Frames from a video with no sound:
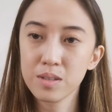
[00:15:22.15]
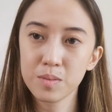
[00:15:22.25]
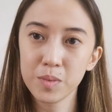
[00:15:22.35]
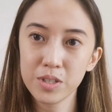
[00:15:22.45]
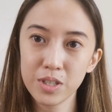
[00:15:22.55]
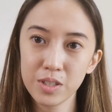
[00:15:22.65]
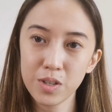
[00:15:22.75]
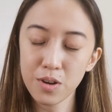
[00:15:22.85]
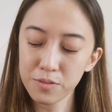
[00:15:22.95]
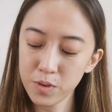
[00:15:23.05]
smudge
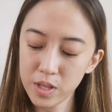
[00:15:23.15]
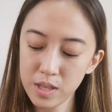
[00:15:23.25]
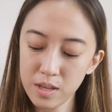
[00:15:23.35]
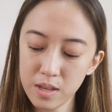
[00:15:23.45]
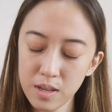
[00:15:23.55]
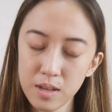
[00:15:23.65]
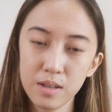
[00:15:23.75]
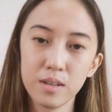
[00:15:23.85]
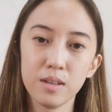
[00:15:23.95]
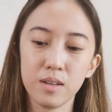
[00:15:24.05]
it off with a
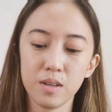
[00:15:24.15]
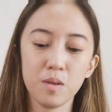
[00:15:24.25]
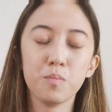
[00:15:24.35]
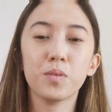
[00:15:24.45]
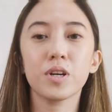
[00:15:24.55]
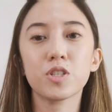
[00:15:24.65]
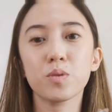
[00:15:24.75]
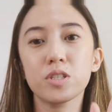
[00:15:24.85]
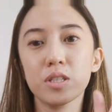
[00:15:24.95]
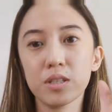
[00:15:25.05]

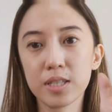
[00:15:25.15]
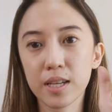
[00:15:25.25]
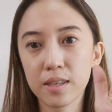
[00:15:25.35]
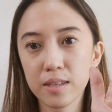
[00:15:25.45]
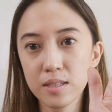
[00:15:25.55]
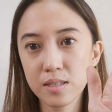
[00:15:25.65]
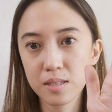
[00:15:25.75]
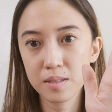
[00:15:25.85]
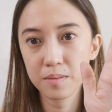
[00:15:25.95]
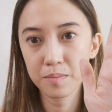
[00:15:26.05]
brush which looks like
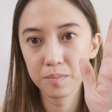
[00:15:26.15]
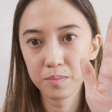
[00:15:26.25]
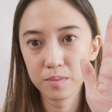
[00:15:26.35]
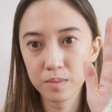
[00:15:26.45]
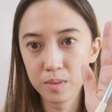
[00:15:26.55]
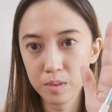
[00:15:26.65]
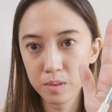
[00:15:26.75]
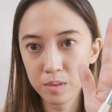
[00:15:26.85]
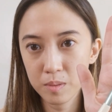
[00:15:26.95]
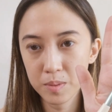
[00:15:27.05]
this.
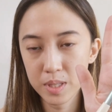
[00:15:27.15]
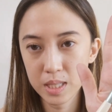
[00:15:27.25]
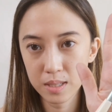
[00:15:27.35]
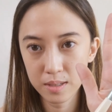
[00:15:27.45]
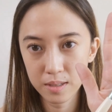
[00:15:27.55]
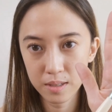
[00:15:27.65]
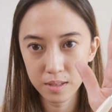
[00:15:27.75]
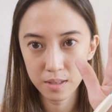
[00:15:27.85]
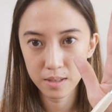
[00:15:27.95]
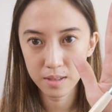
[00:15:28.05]
Oops.
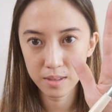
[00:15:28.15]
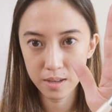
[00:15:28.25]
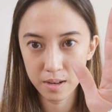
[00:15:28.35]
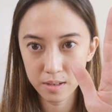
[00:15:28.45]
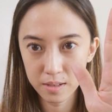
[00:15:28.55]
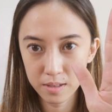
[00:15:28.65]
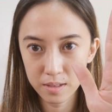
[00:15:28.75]
There.